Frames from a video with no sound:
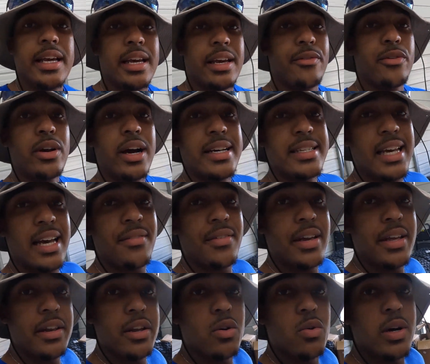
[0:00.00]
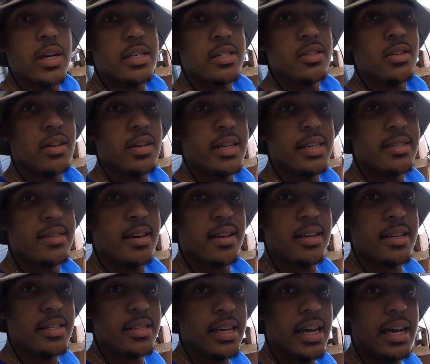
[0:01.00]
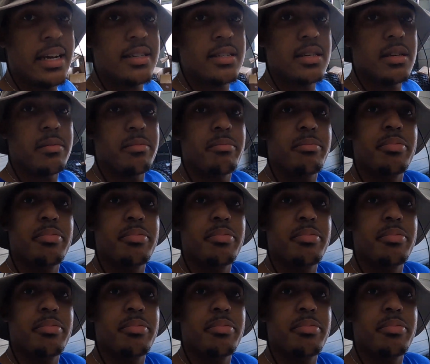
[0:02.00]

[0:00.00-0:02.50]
If you guys have any questions on these Sunex jacks,